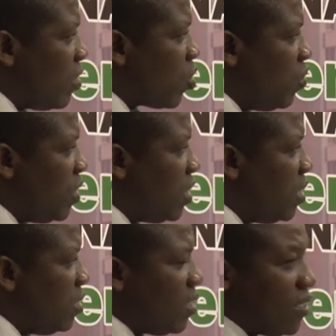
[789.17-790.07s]

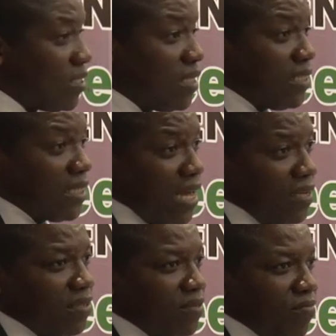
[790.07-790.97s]
community in
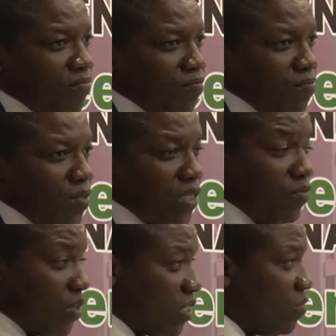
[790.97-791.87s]
1999, and
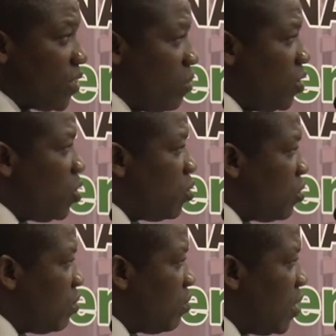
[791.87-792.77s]
effectively came
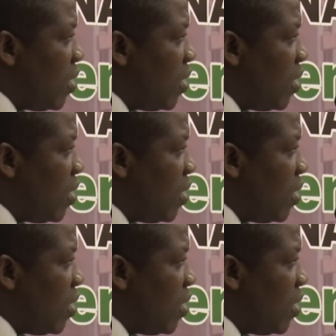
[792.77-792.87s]
into